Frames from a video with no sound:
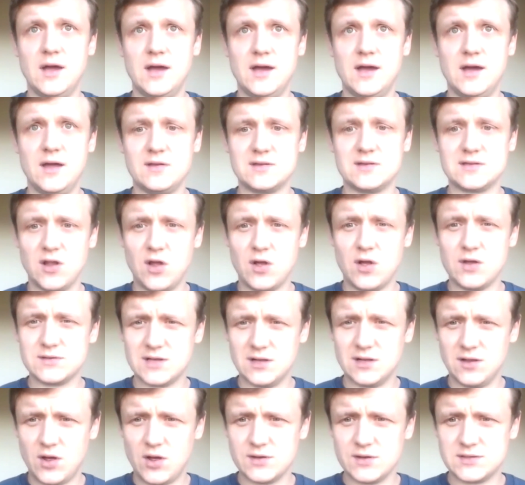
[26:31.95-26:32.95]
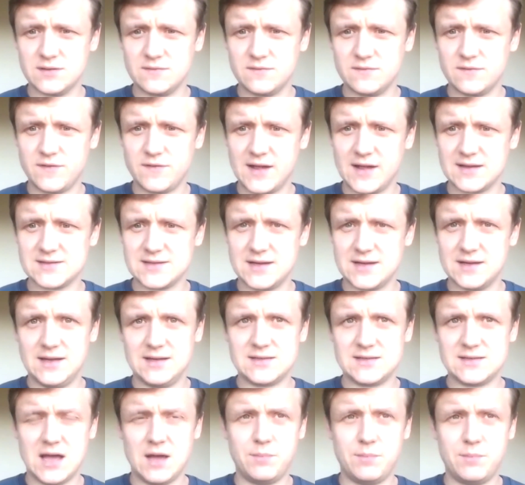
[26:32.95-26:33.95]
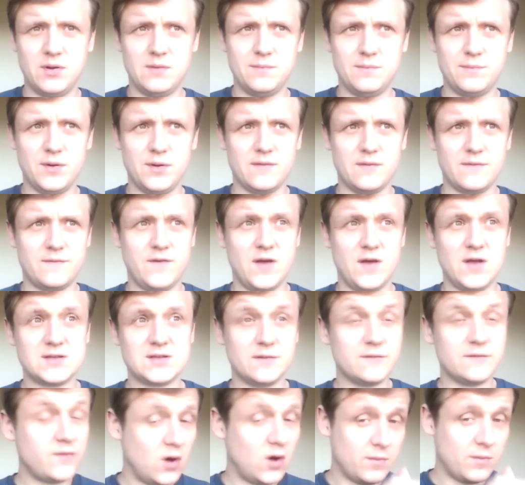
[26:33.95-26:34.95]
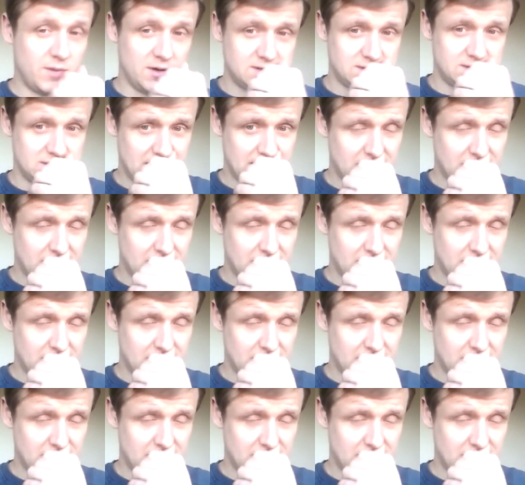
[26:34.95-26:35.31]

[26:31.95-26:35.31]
There's lots and lots of things that need to happen, but first and foremost,